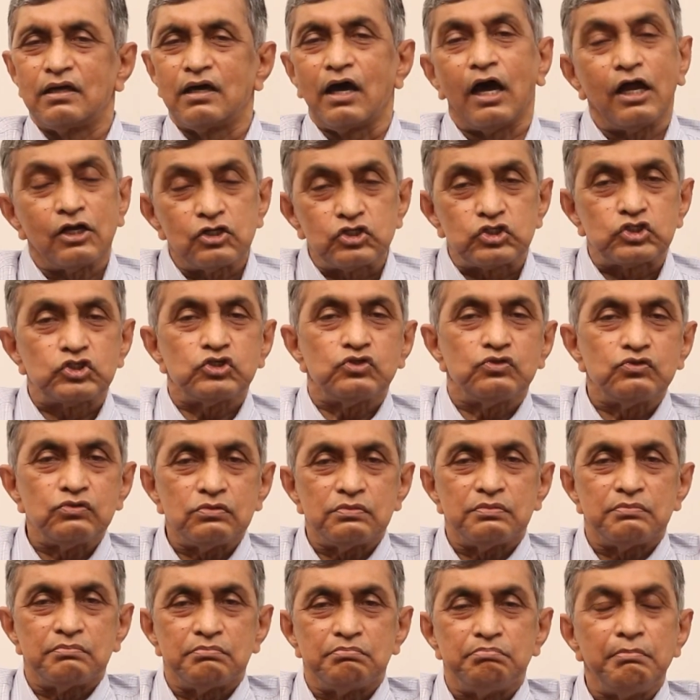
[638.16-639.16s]
And
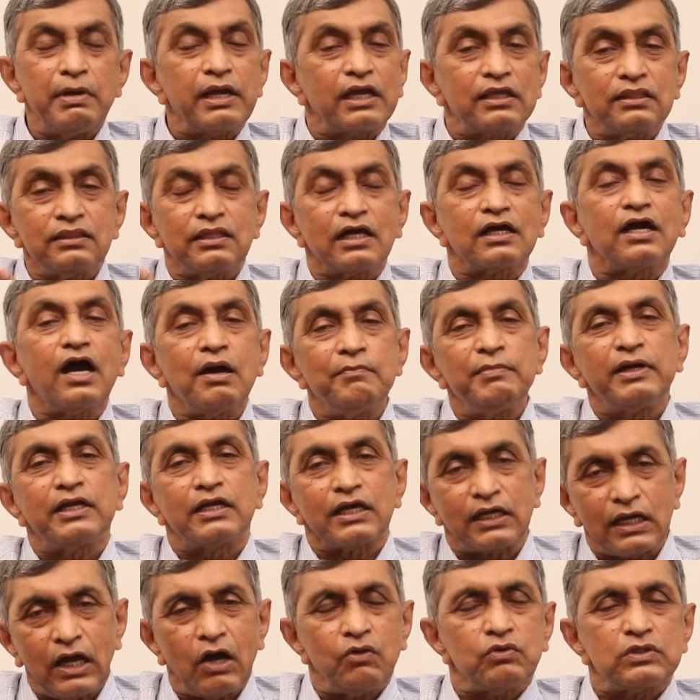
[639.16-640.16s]
two, making the government
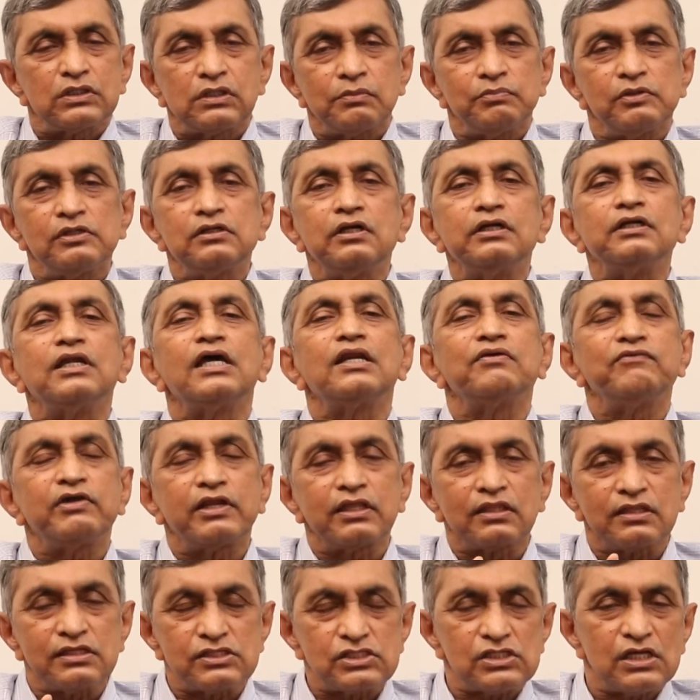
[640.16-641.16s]
accountable and
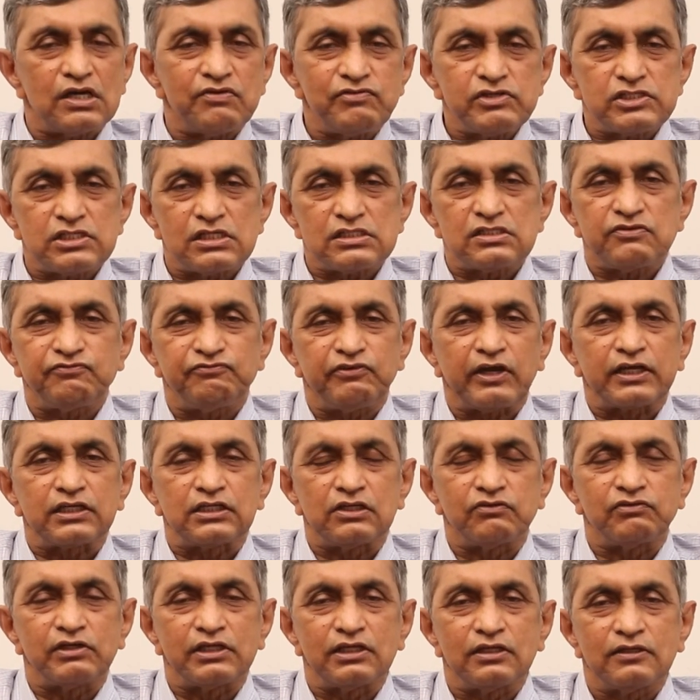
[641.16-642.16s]
delivering the services
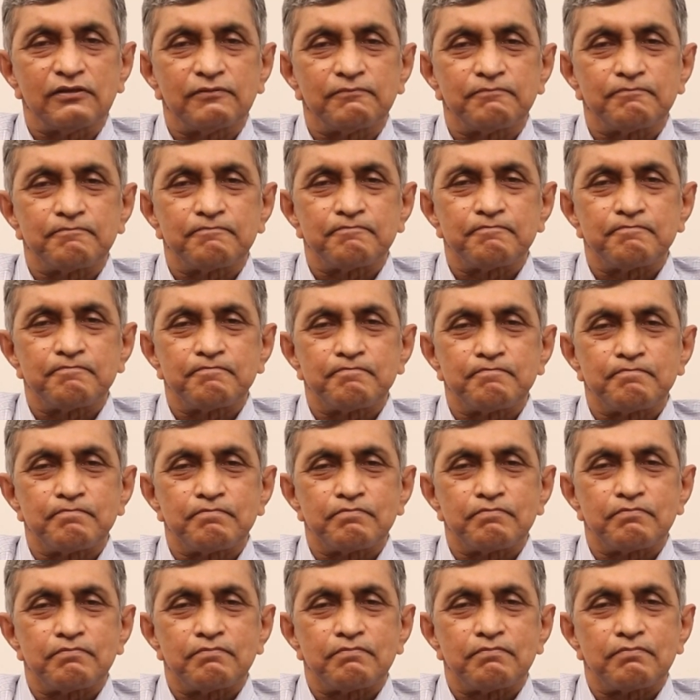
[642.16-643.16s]
effectively,
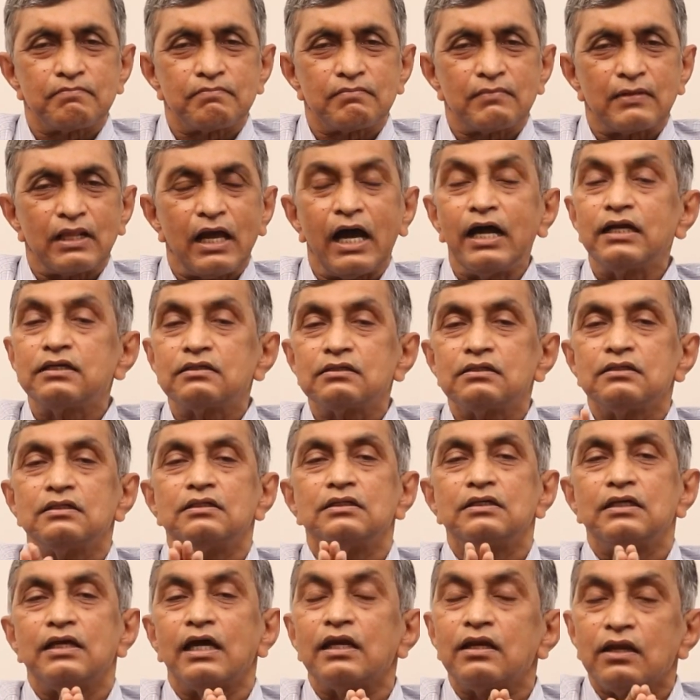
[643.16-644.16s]
and
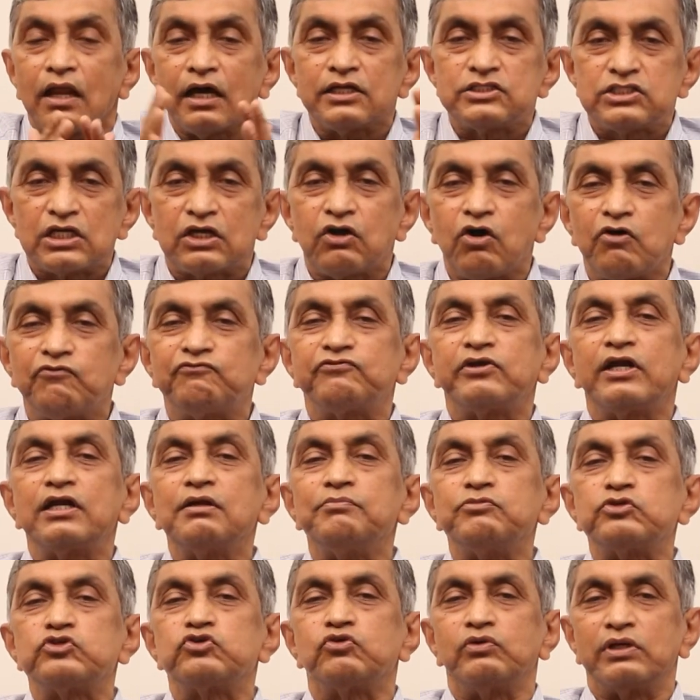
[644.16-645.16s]
enlarging our
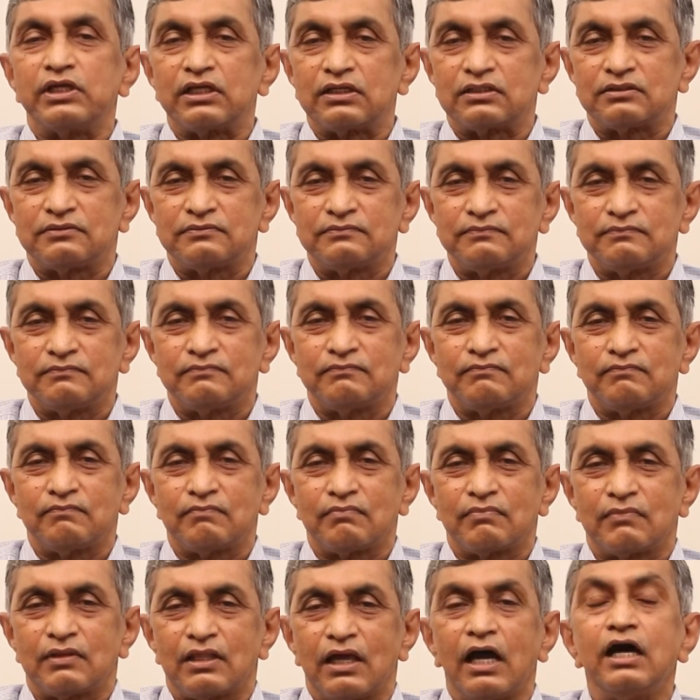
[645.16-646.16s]
freedom truly.
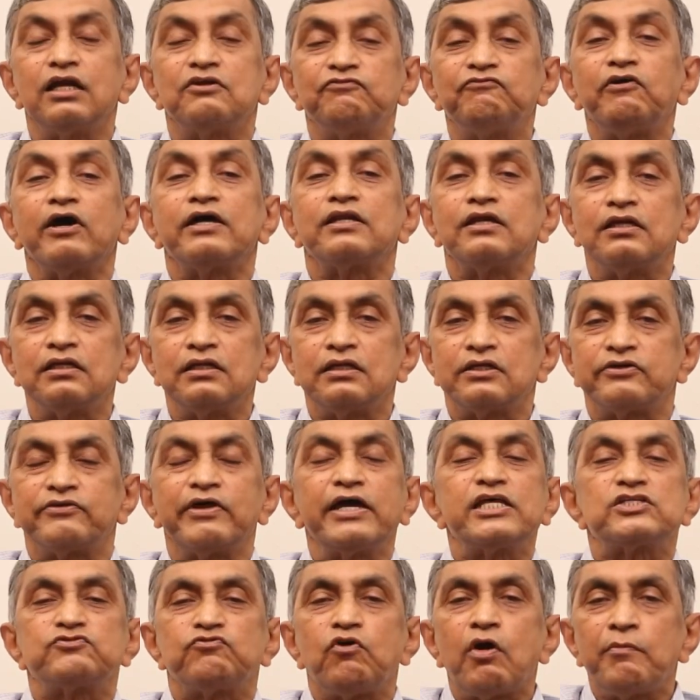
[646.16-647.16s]
And finally,
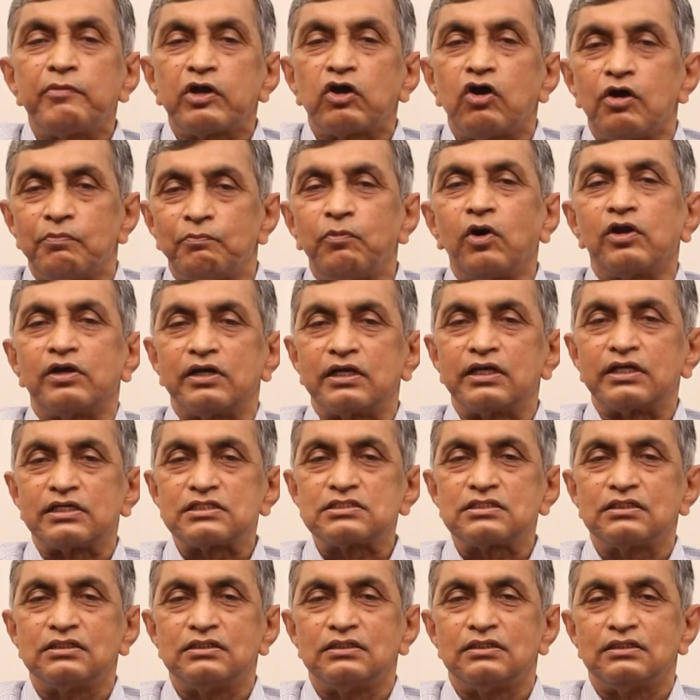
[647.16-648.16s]
transforming our
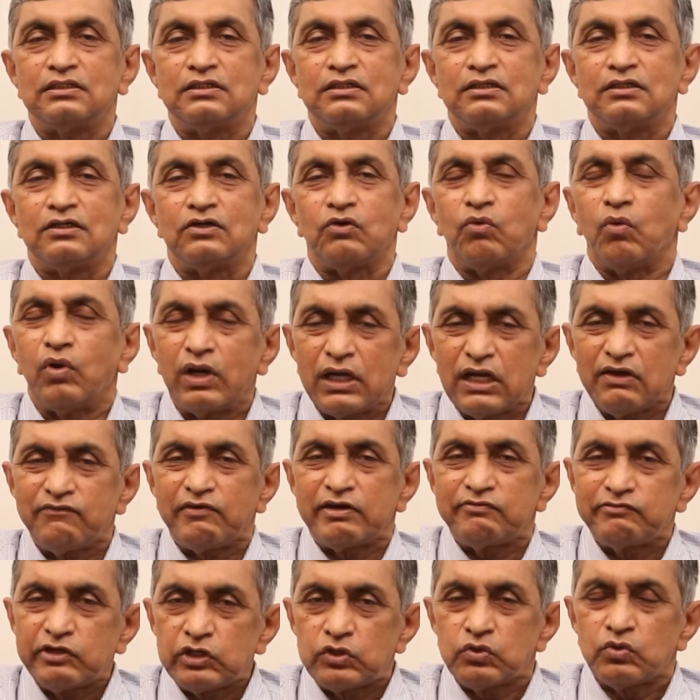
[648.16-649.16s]
politics. Only
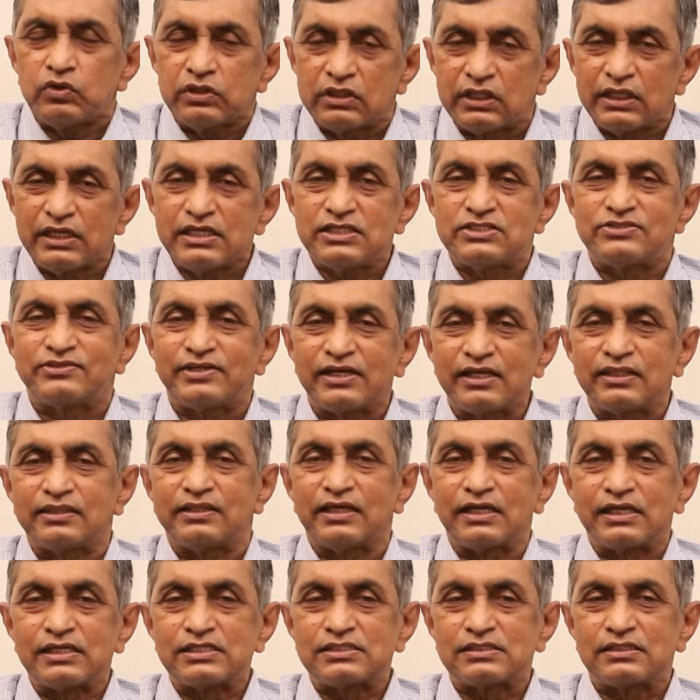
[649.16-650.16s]
when we do these three
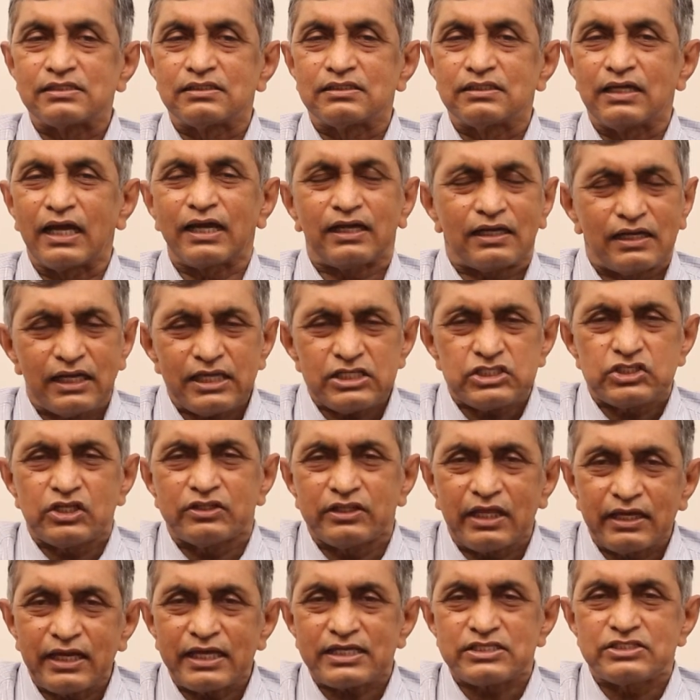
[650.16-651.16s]
things, at least in
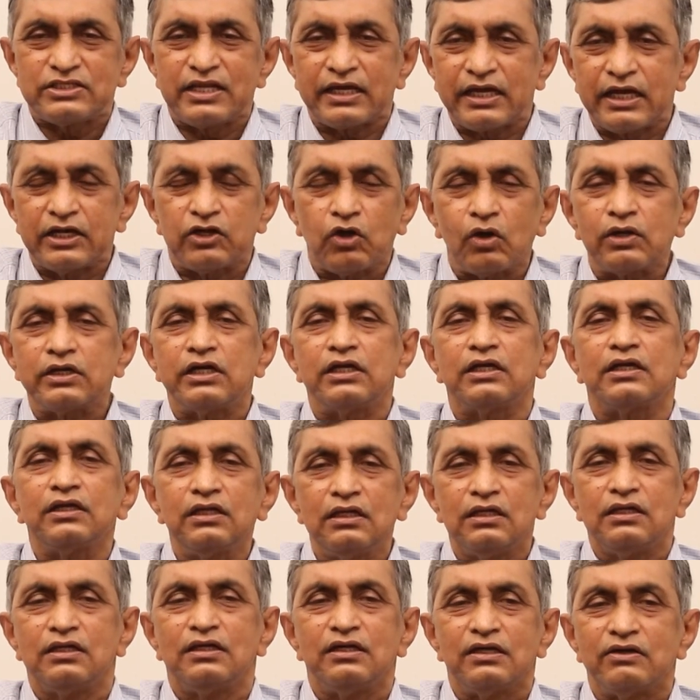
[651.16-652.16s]
the next decade,
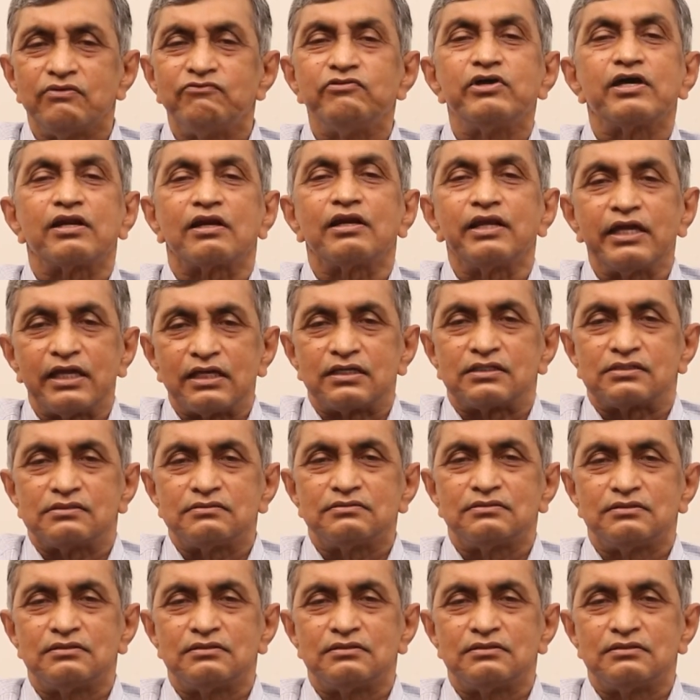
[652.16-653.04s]
already we are late.